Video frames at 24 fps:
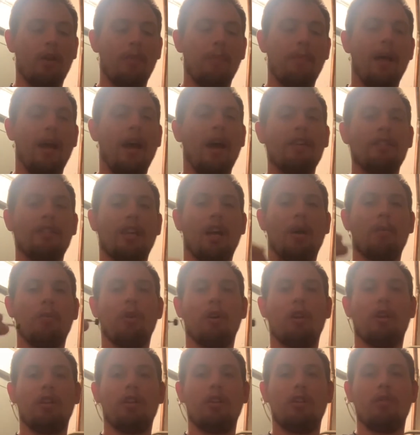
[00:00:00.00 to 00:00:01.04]
bass, I'm
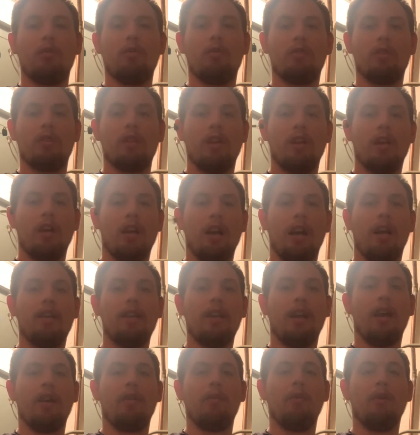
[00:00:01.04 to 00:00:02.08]
going to use a
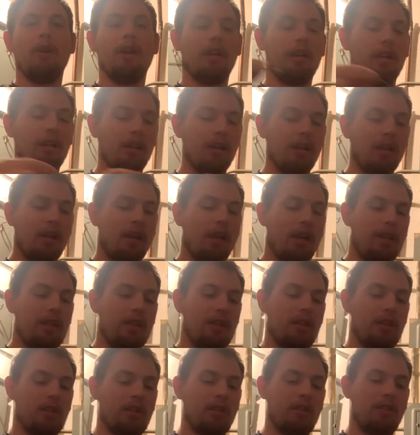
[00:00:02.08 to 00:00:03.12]
Ned rig. And
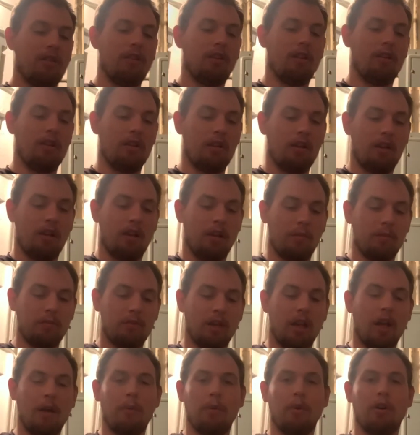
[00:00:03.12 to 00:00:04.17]
this is the
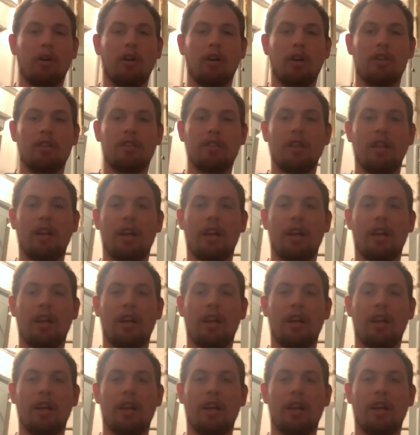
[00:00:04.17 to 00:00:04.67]
type of hooks that I